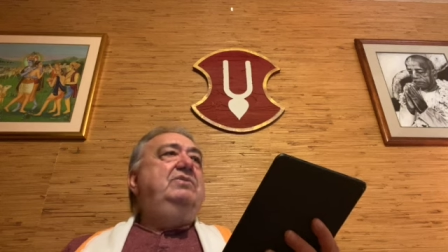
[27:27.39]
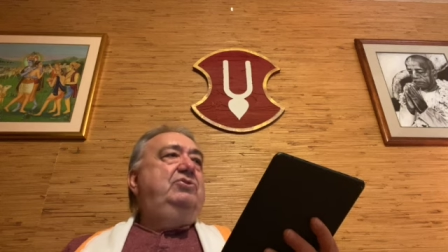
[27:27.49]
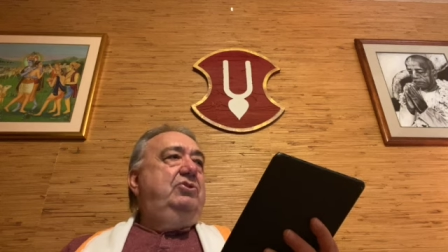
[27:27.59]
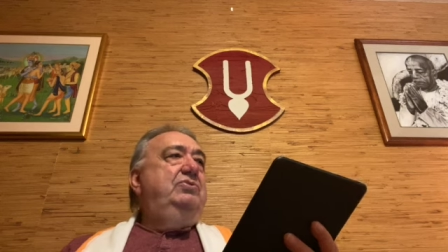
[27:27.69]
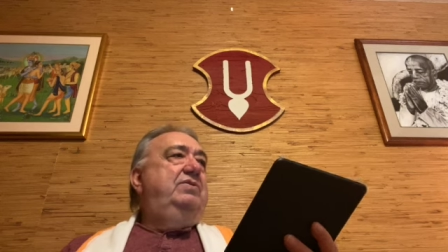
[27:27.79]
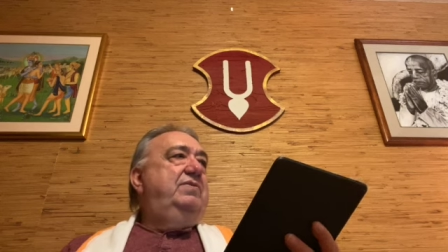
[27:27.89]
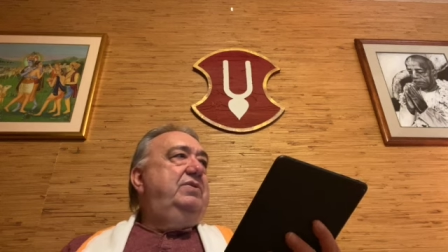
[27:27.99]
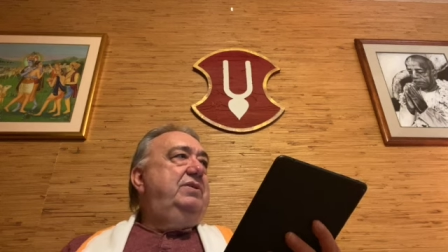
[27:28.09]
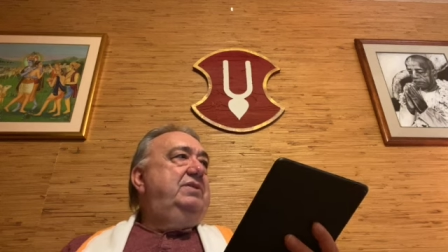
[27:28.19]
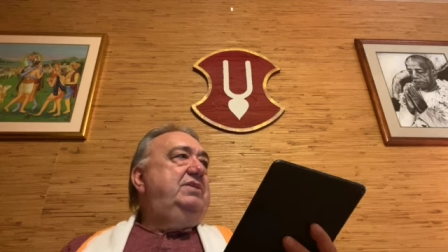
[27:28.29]
true
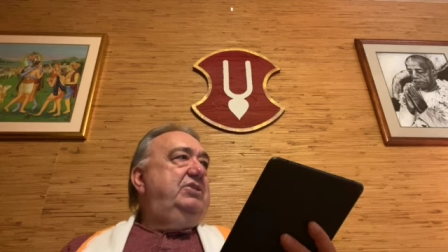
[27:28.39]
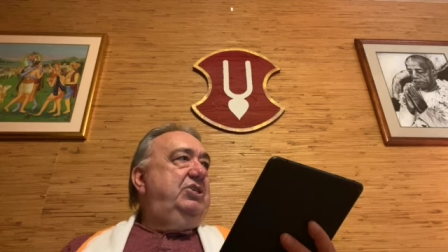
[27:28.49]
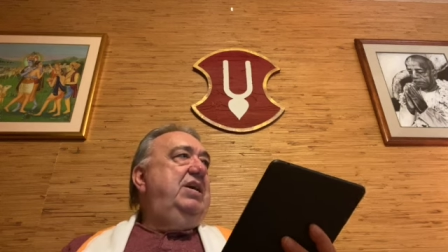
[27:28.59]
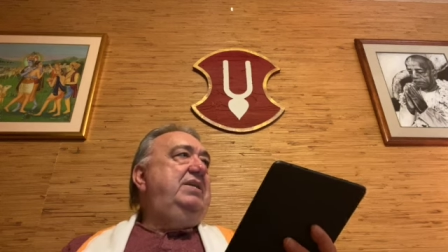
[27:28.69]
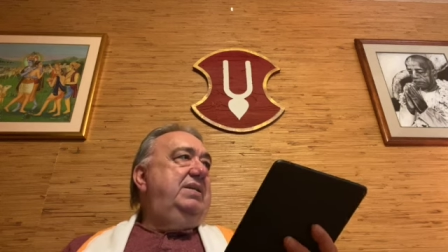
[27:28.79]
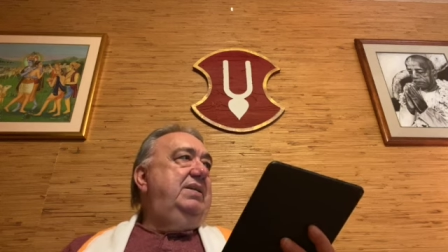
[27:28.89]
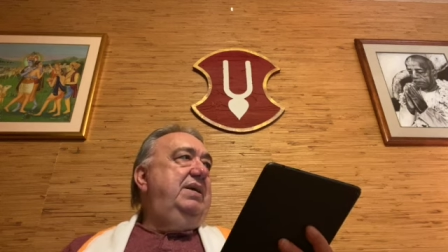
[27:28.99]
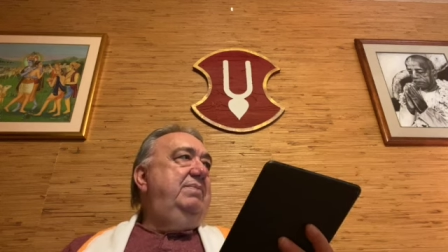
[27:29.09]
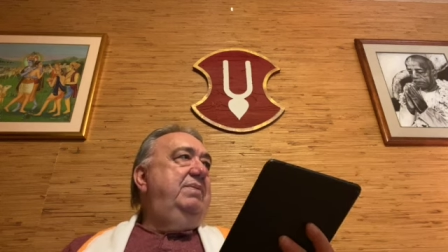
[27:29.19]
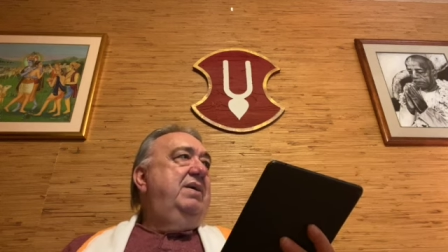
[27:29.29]
devotees to chant the
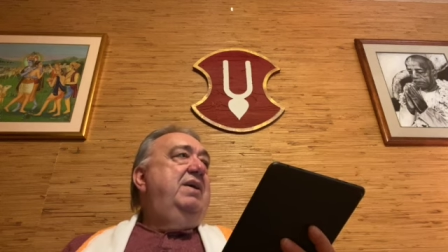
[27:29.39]
name.